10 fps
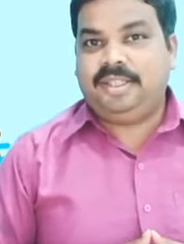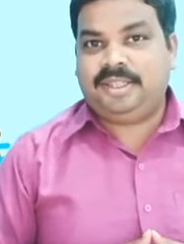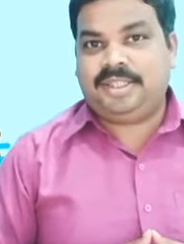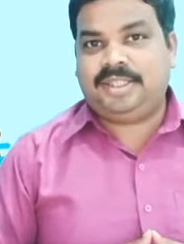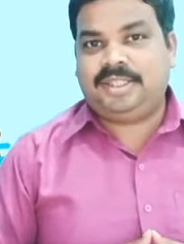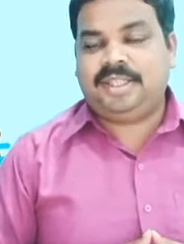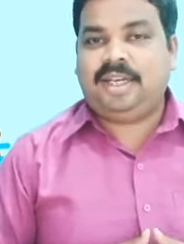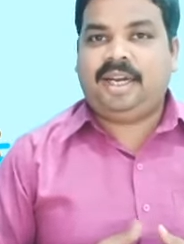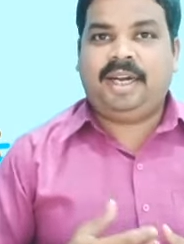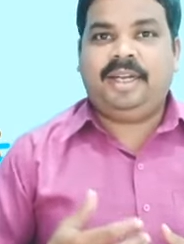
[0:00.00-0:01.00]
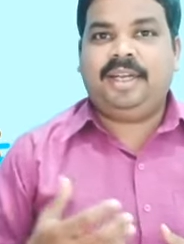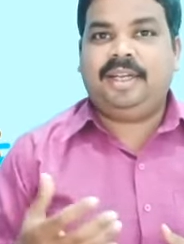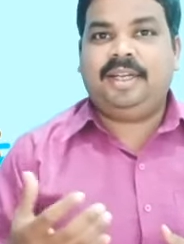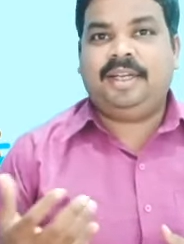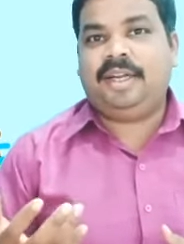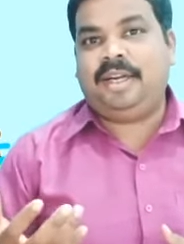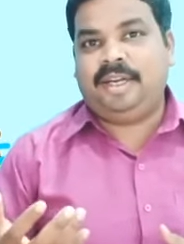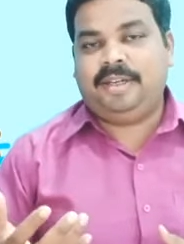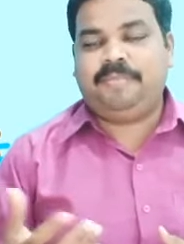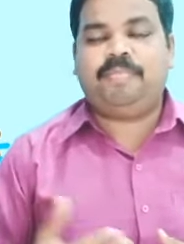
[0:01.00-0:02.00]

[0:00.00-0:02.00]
S and K.